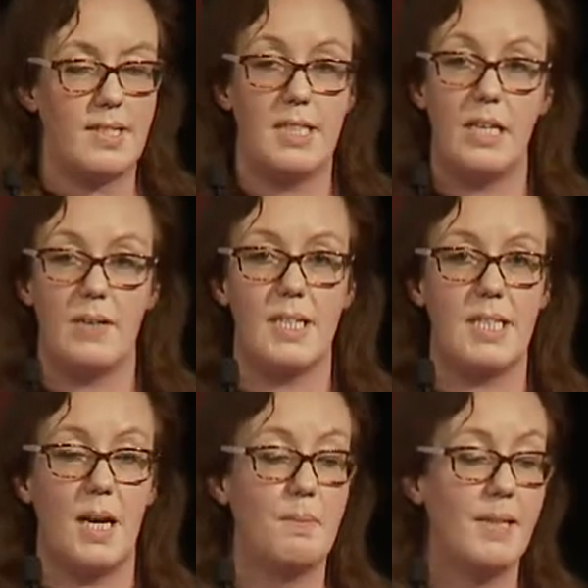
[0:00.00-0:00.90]
a serious
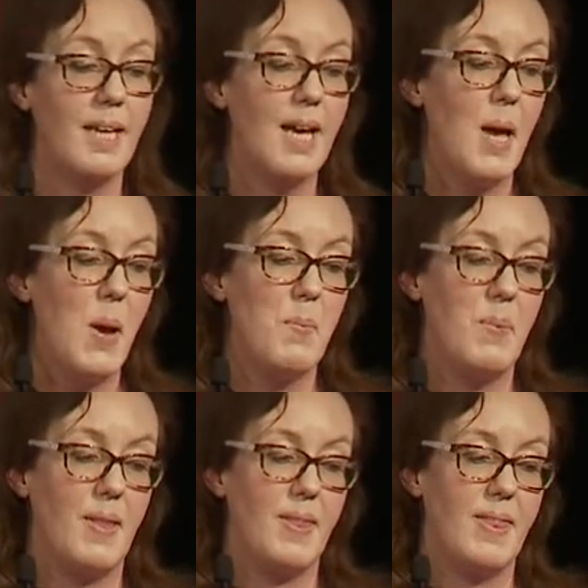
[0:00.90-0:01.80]
topic,
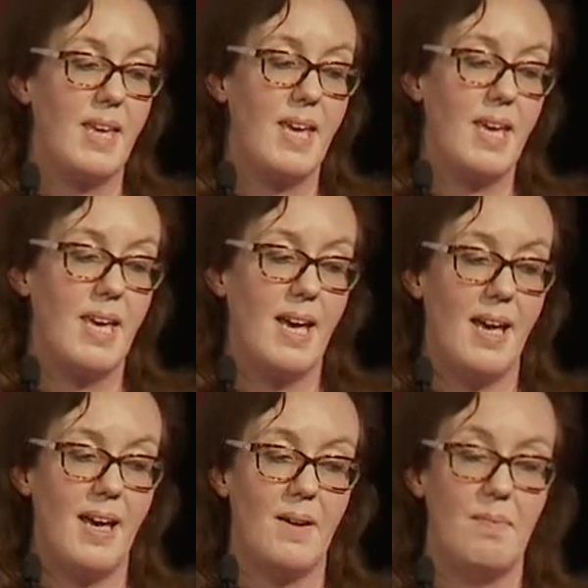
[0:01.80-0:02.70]
but the,
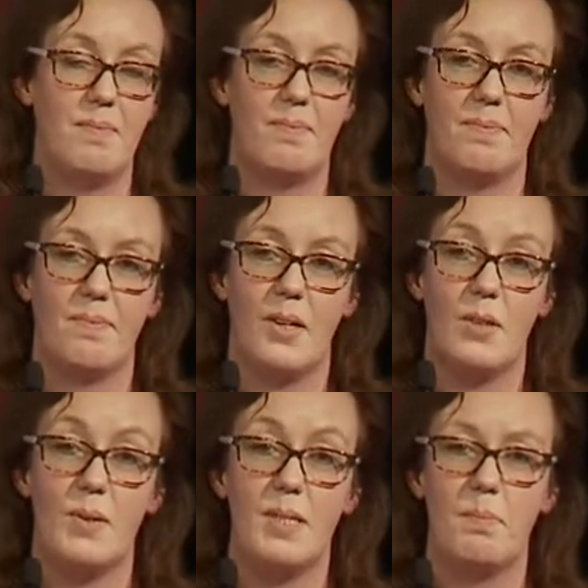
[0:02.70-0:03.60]
um,
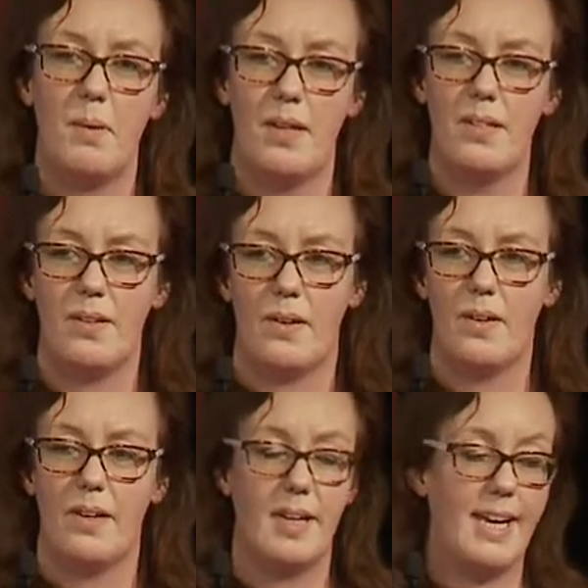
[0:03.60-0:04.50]
the responder
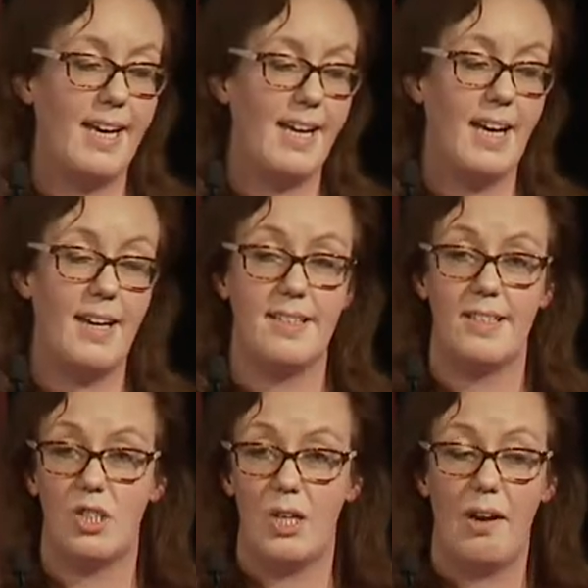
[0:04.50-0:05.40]

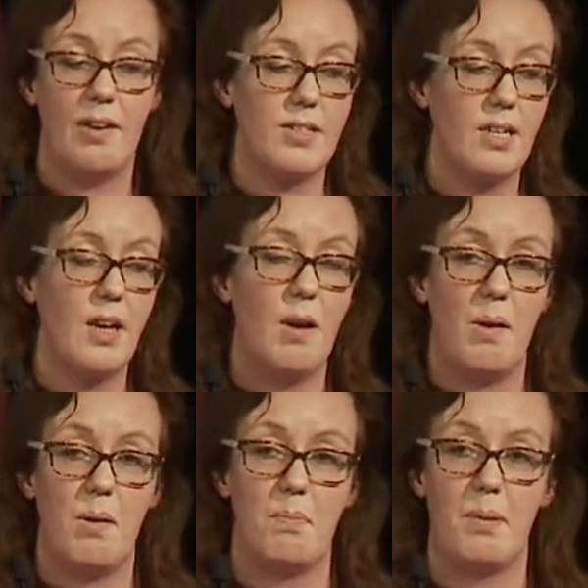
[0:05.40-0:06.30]
has shared
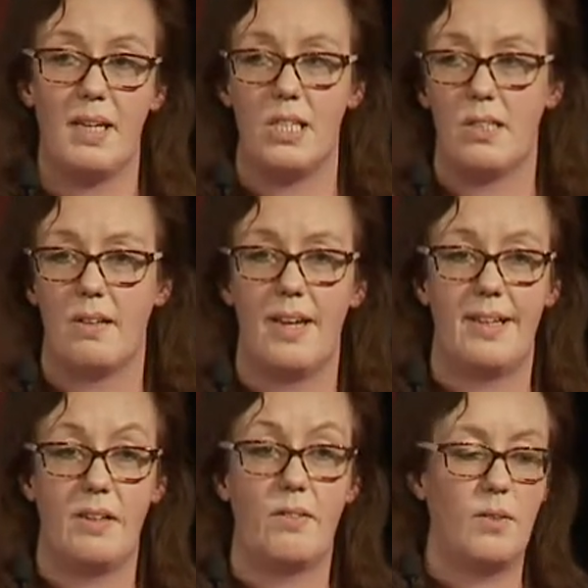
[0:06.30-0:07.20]
her picture
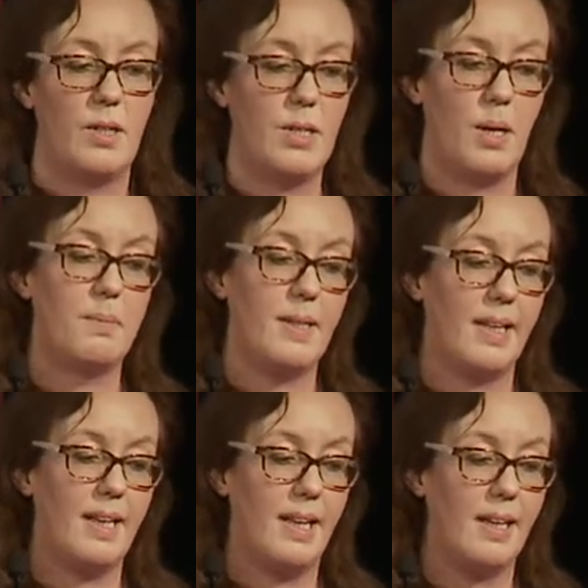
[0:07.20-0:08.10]
and her full job
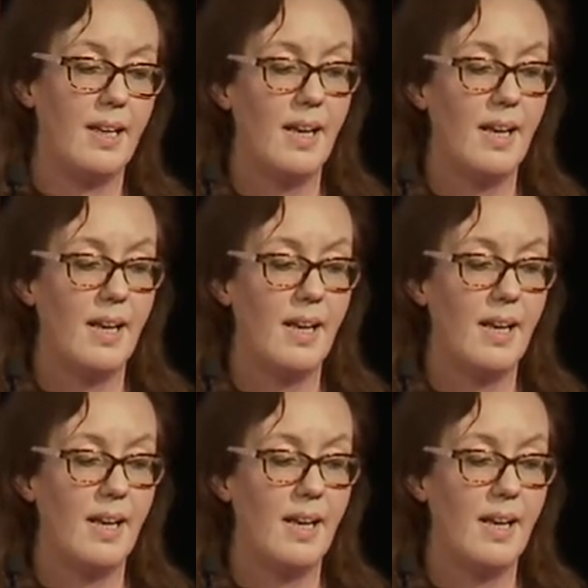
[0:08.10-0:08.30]
title.